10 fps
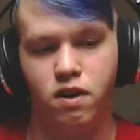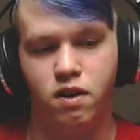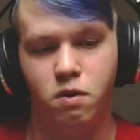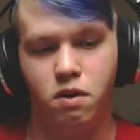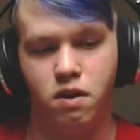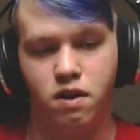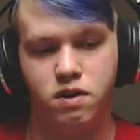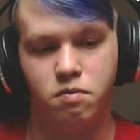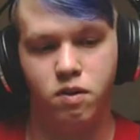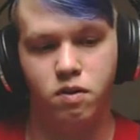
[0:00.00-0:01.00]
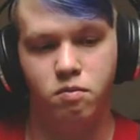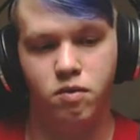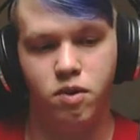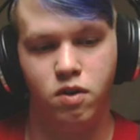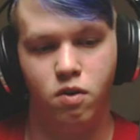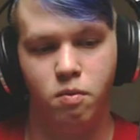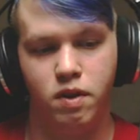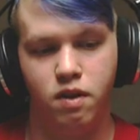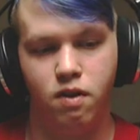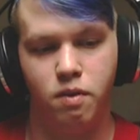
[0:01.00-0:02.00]
gonna do a custom loop, you're
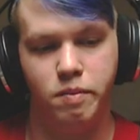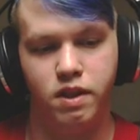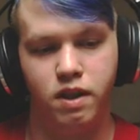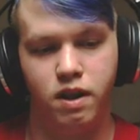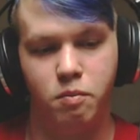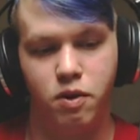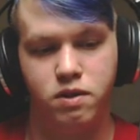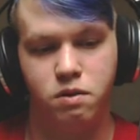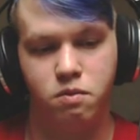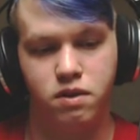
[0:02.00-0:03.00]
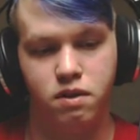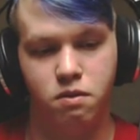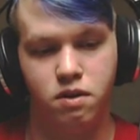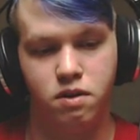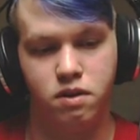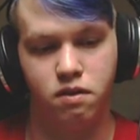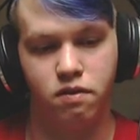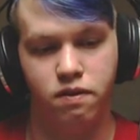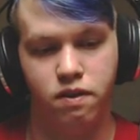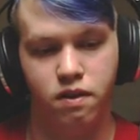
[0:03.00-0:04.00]
normally gonna be the kind of person that wants to do it yourself.